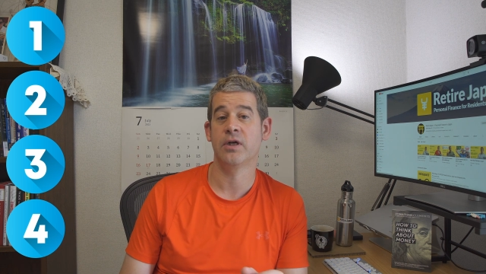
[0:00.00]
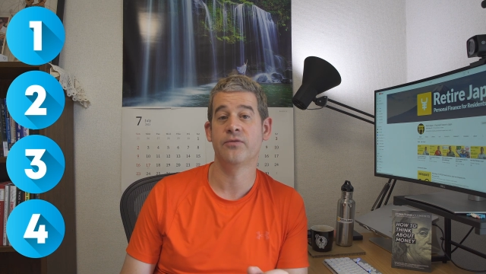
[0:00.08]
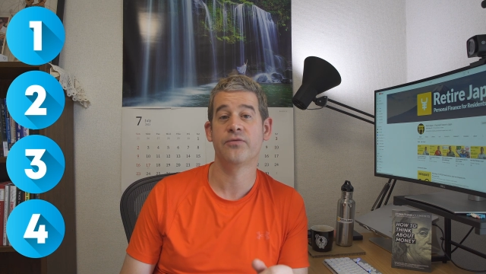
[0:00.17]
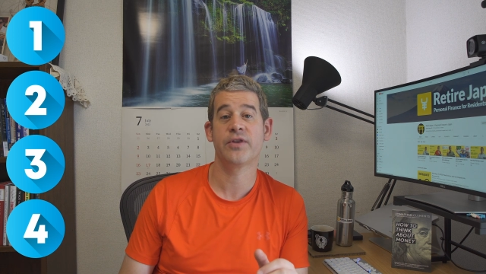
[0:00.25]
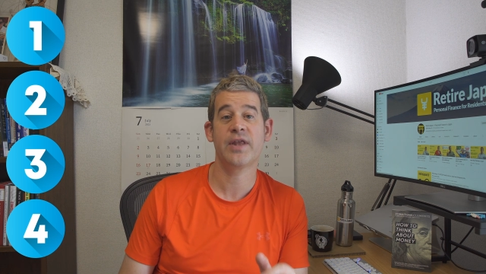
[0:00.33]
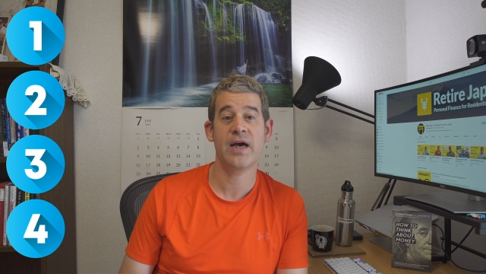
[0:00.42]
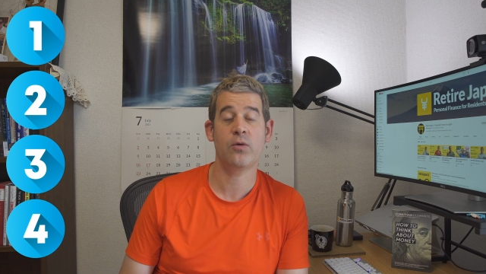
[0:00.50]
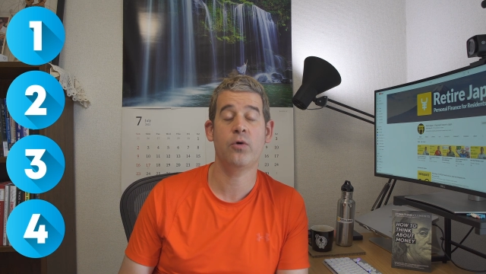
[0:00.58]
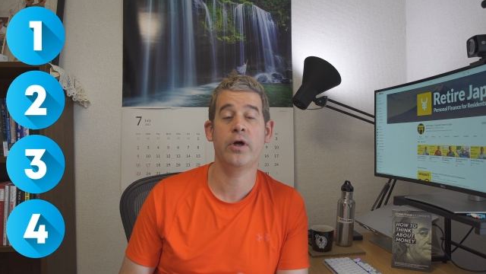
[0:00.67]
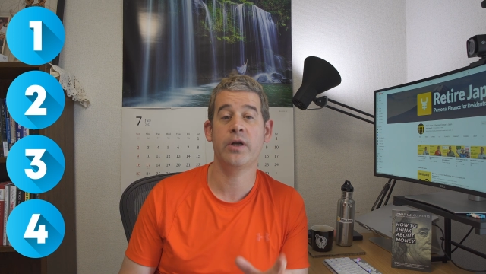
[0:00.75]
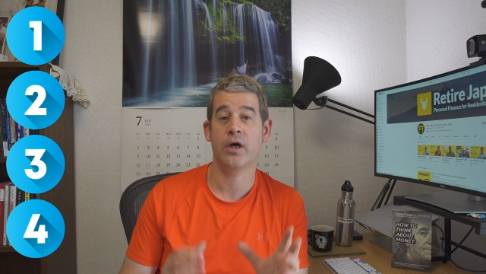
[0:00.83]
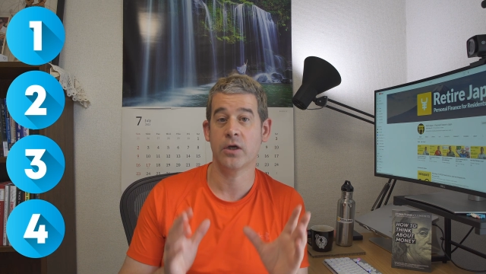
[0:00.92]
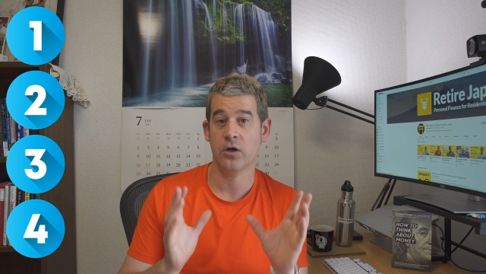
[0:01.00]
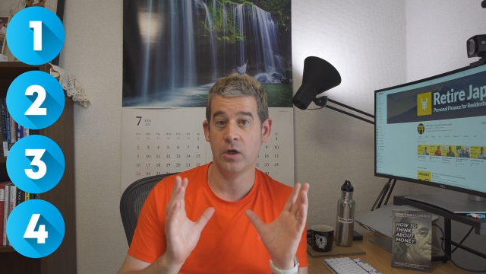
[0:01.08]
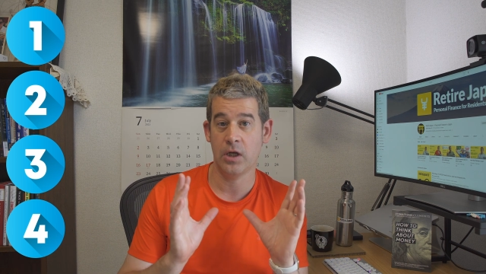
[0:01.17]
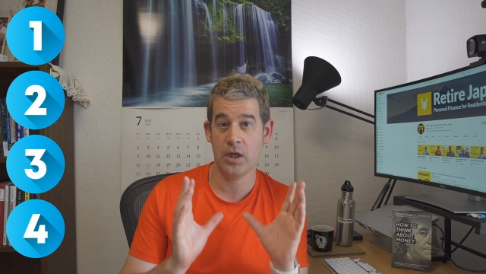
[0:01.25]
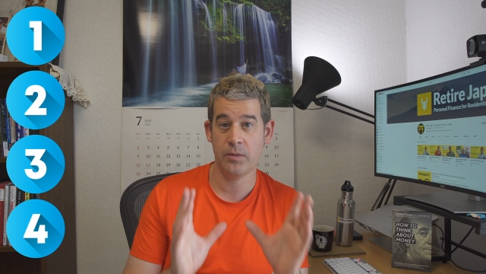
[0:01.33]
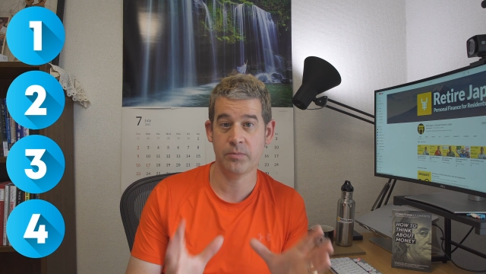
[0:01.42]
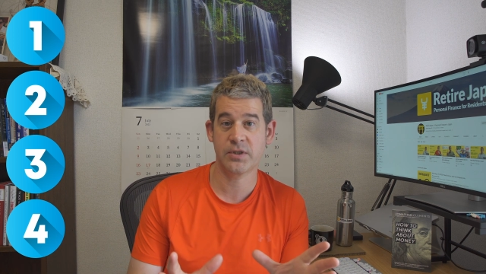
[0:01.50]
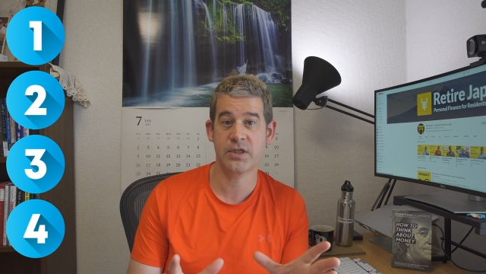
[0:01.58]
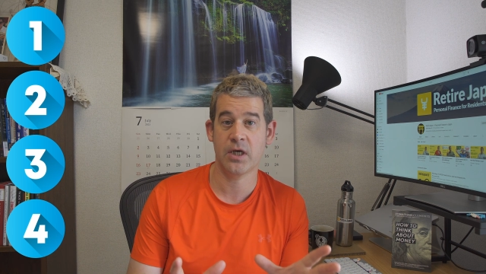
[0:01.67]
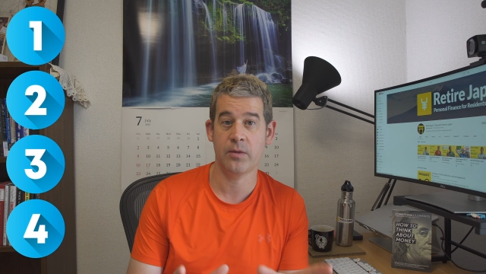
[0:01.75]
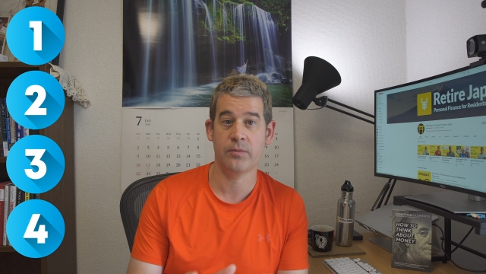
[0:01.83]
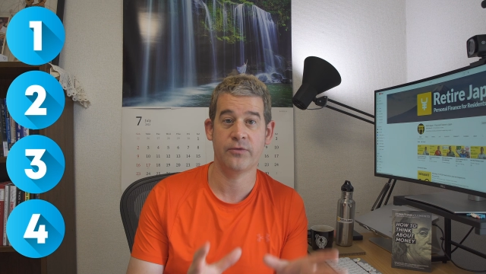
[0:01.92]
And for that one, I got a lump
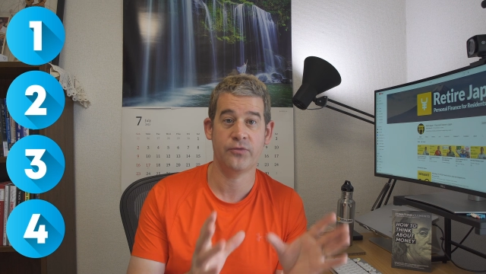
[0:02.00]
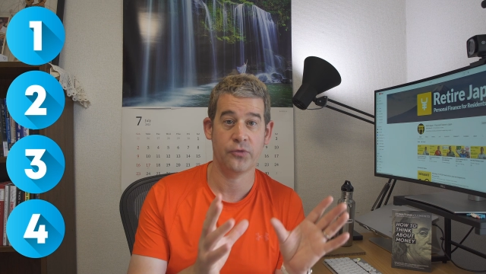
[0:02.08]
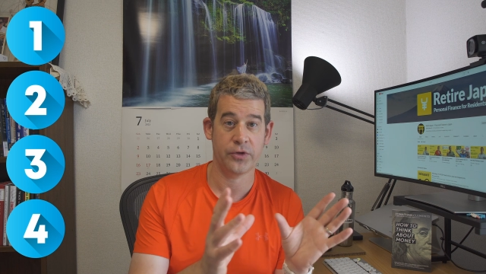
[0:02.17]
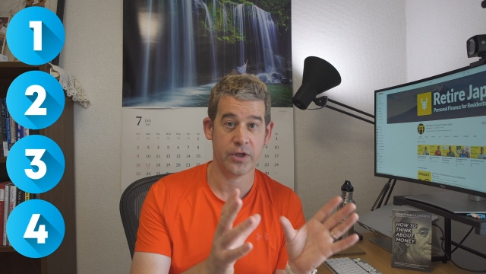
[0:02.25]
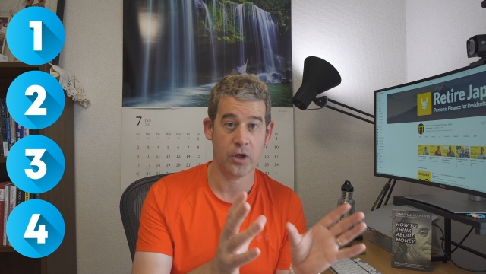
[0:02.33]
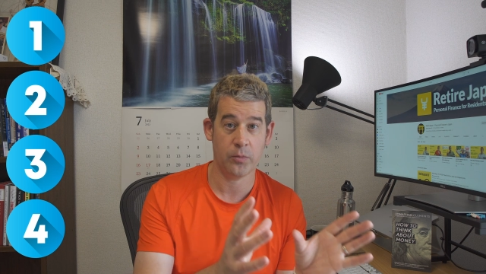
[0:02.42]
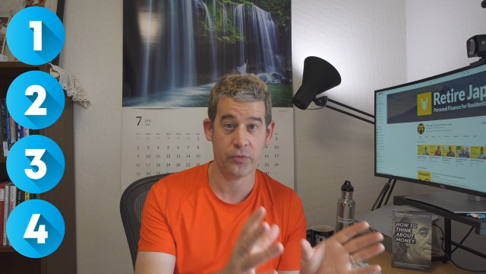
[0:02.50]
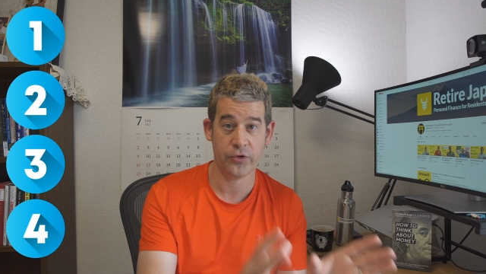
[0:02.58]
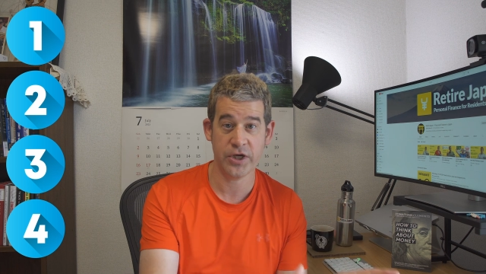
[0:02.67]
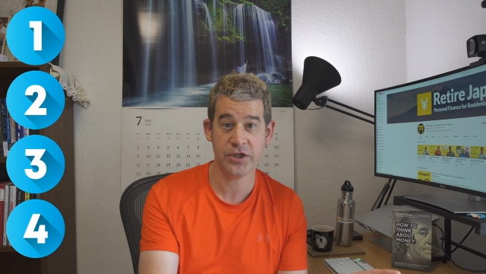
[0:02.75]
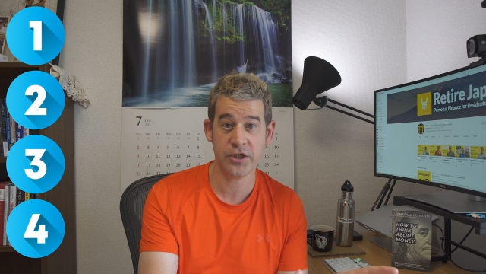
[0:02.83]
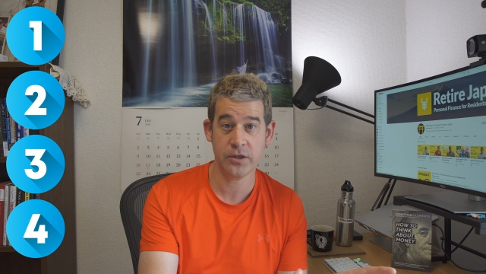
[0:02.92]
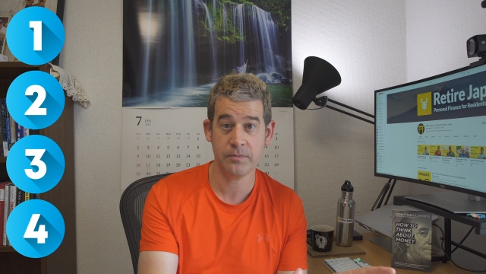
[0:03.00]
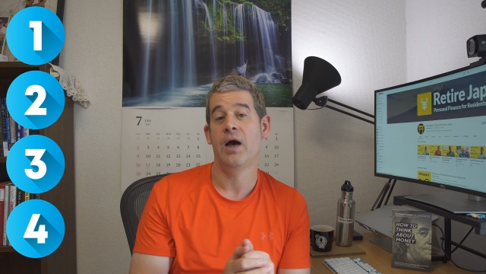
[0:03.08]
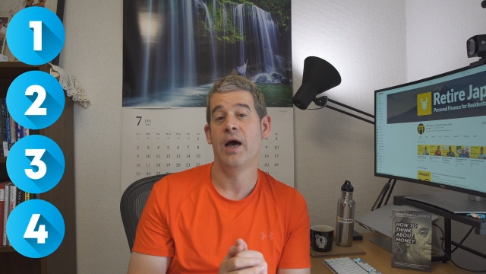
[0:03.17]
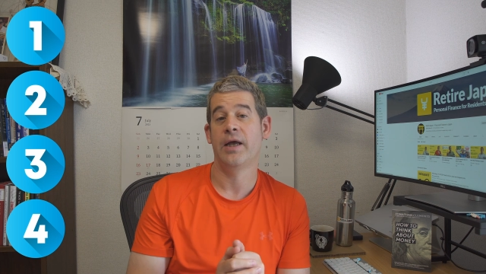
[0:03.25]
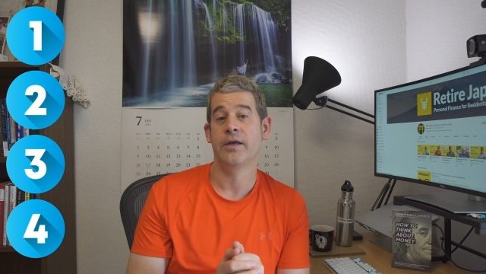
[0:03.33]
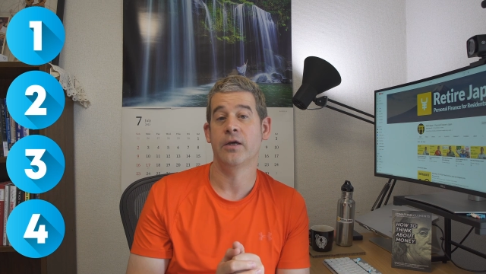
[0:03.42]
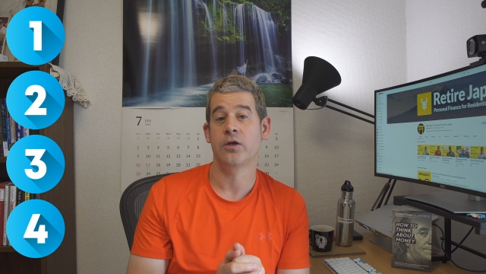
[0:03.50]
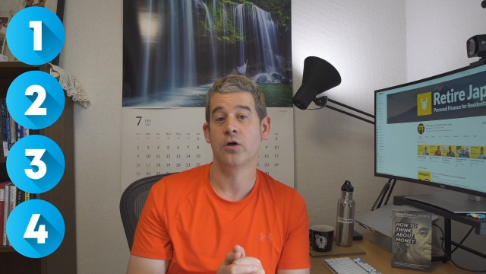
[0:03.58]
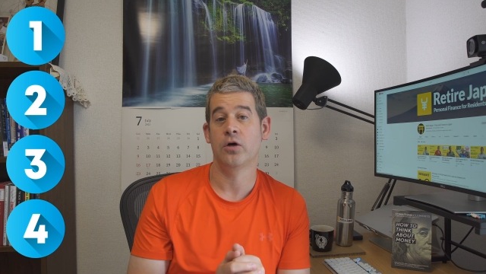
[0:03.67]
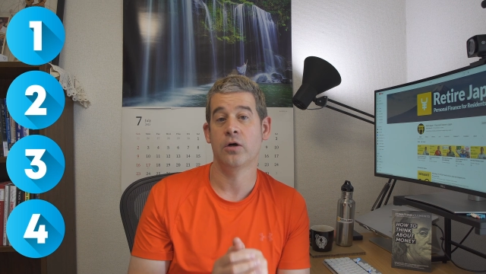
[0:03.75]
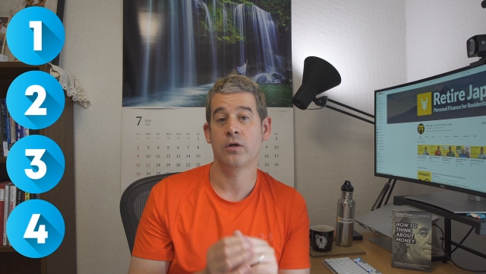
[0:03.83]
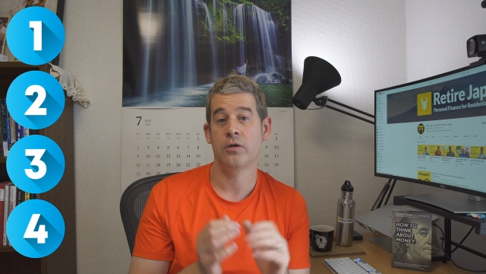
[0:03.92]
sum for the operation, and I
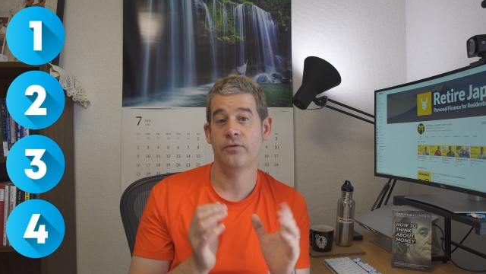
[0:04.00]
got,